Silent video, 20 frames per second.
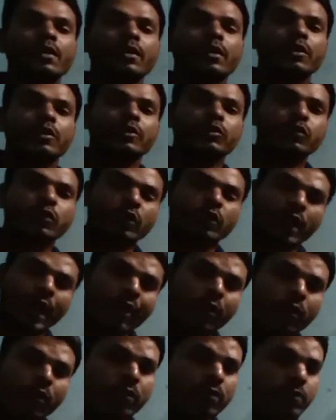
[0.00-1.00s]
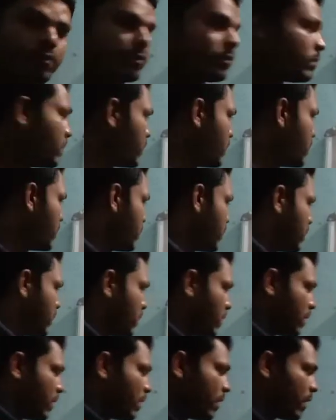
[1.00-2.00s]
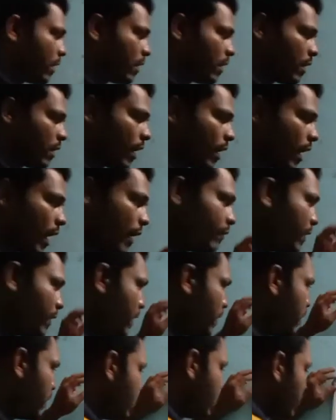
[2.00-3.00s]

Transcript: So now I will